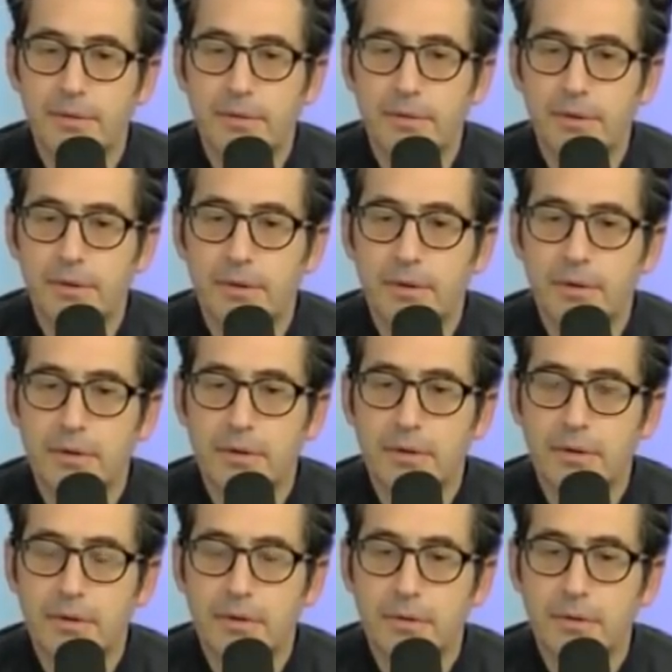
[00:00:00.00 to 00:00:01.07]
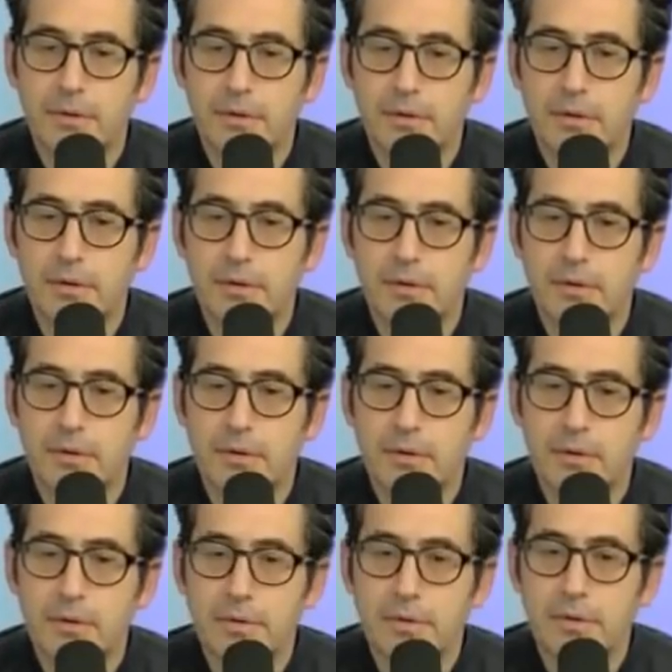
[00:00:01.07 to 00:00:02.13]

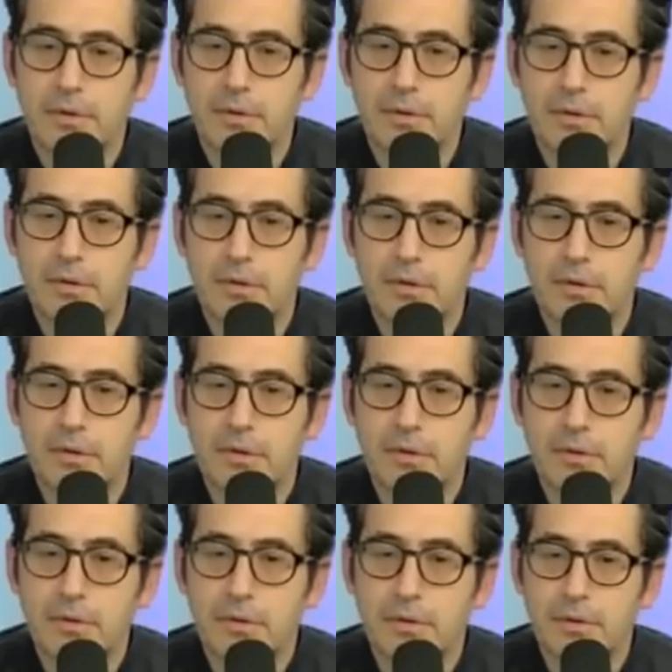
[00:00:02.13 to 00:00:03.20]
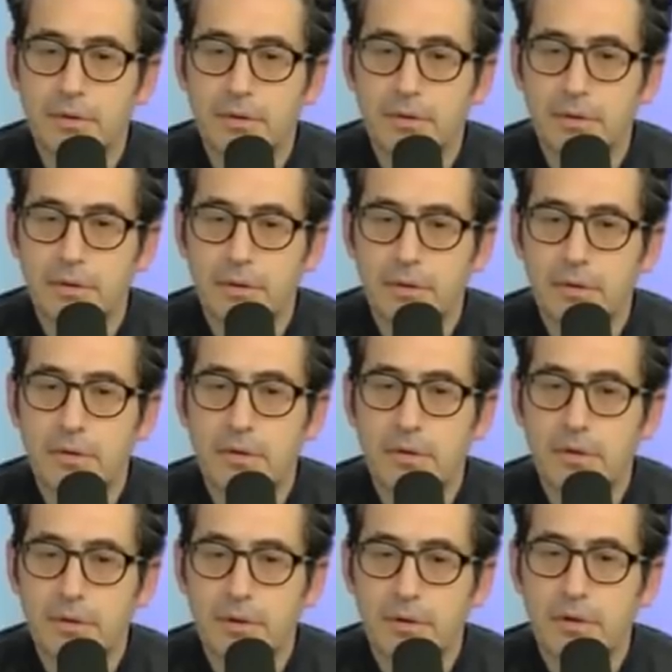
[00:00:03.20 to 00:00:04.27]

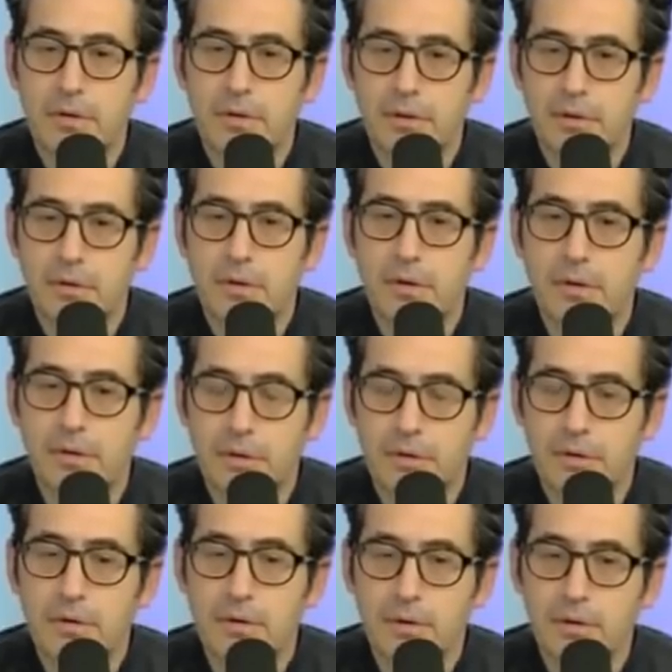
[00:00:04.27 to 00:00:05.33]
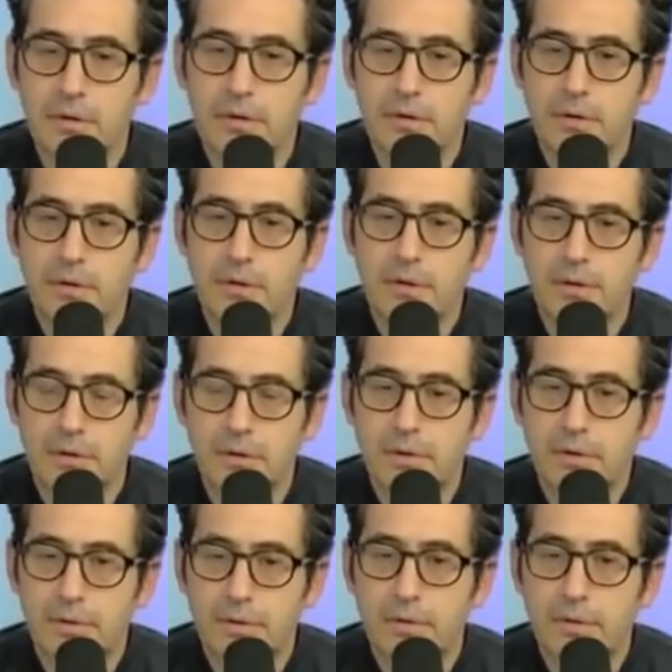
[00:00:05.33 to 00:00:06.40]

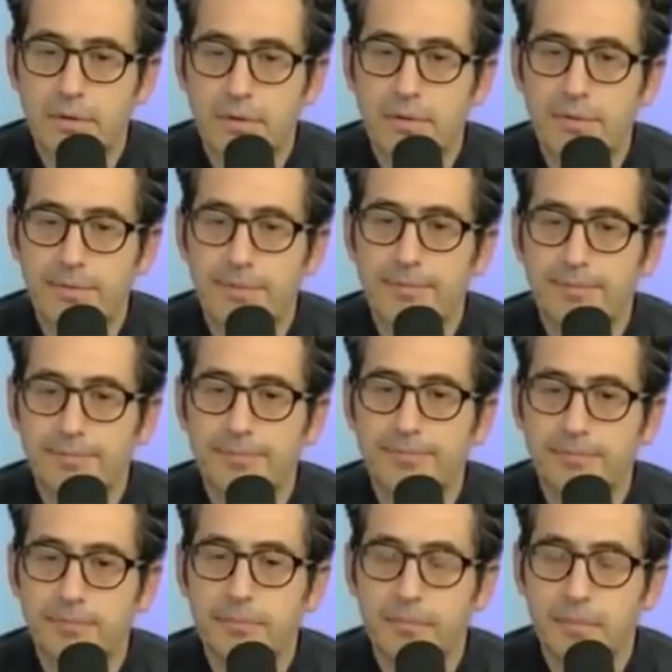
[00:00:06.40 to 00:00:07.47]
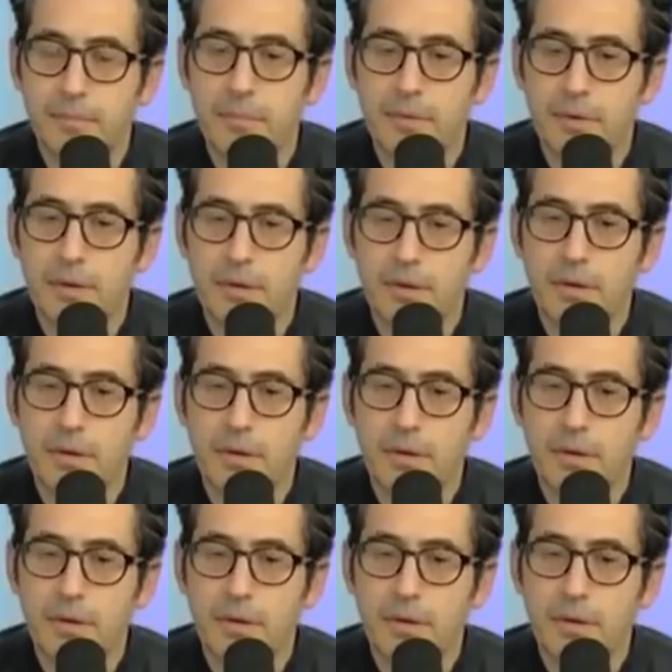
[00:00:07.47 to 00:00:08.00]
This person isn't speaking.